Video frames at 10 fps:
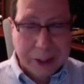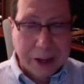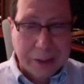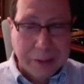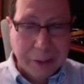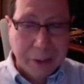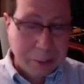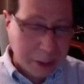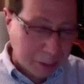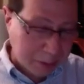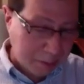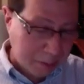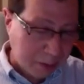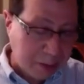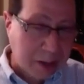You may not even, or maybe you've
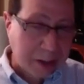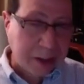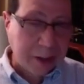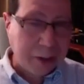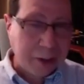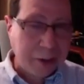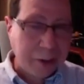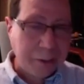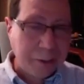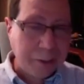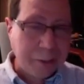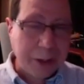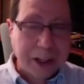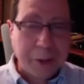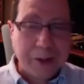never studied it, or maybe
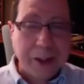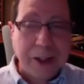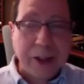you're experts.